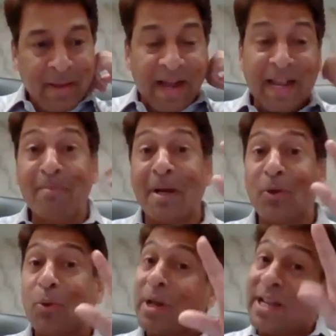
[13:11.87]
Again,
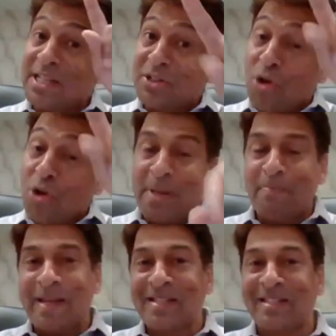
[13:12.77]
Manohar is
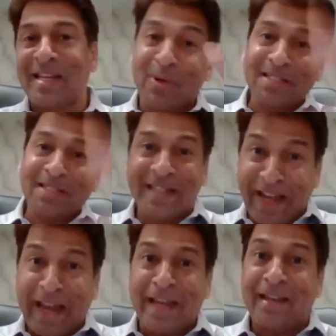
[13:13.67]
copy pasting once
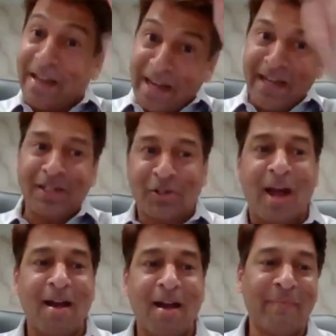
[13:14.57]
again,
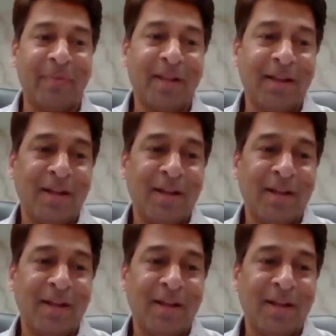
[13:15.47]
intra.